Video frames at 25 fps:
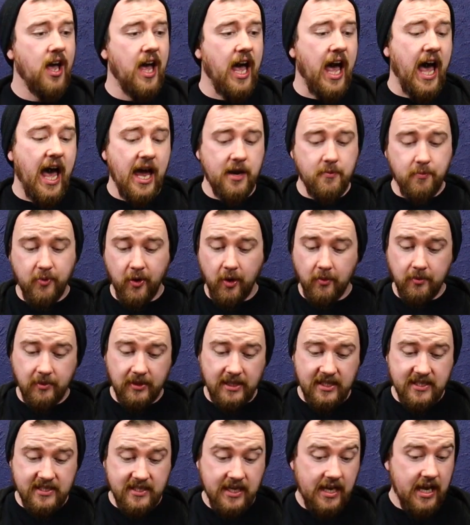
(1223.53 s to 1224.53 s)
I'd
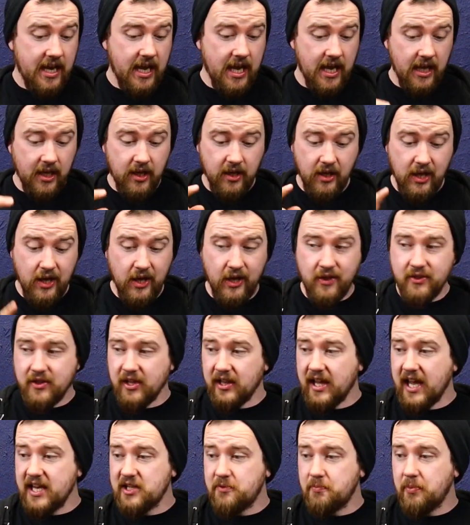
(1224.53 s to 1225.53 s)
probably take the
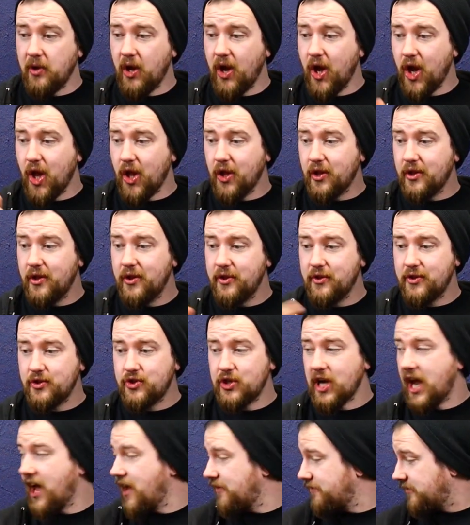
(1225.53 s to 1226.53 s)
Les Paul, the
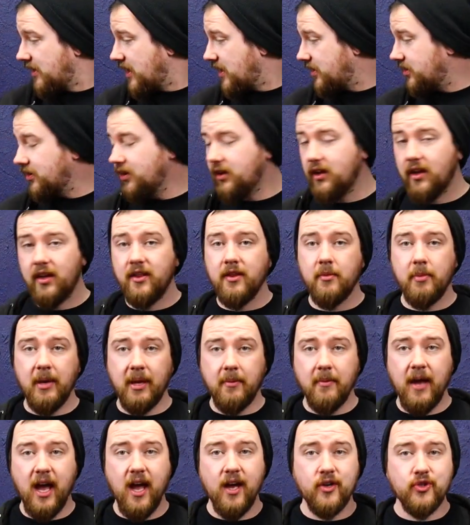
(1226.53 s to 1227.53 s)
Charvel, and the Big
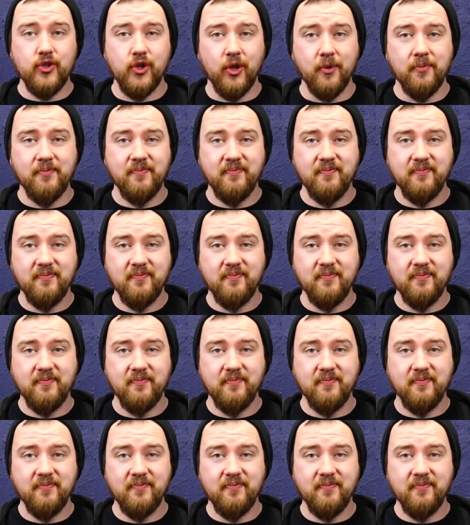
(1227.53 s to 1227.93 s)
Marshall.